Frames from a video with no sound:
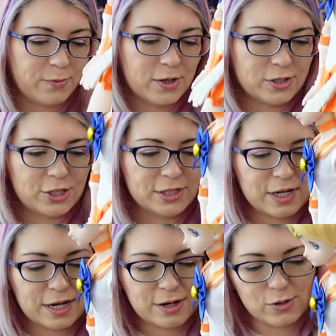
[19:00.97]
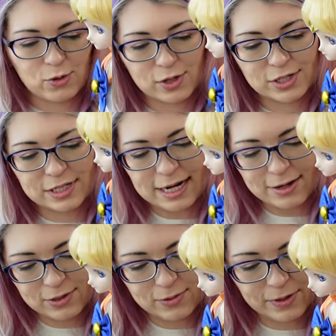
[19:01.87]
it works just like a horse
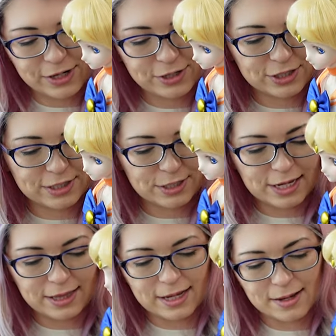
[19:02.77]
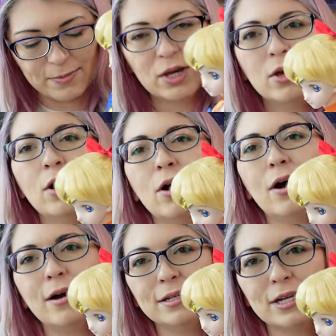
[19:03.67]
saddle where you just set them
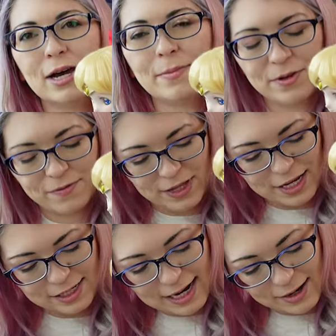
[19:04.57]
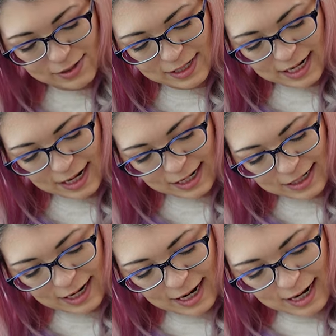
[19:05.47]
on top of the saddle
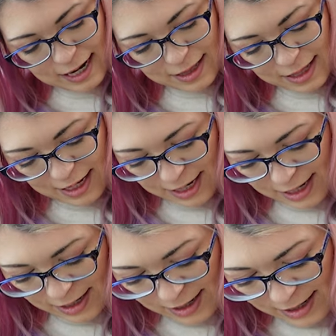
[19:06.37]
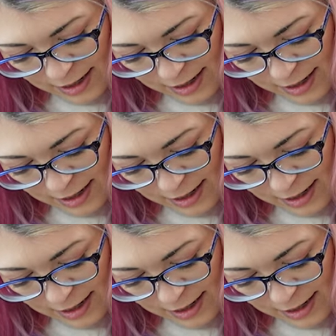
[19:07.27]
stand, and then